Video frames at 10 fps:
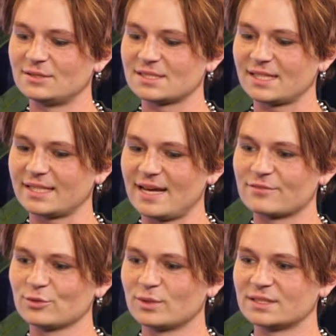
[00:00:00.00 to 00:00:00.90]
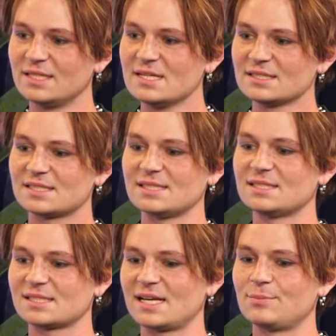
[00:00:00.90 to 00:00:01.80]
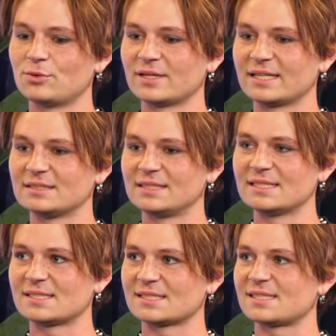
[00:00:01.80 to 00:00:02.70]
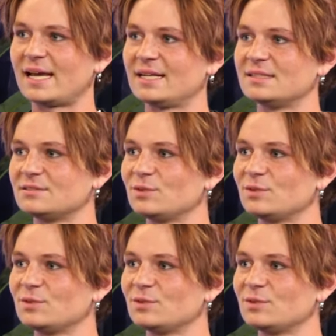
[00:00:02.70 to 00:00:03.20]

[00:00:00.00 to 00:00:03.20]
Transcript: It's like everyone sees skateboarding and gets excited and,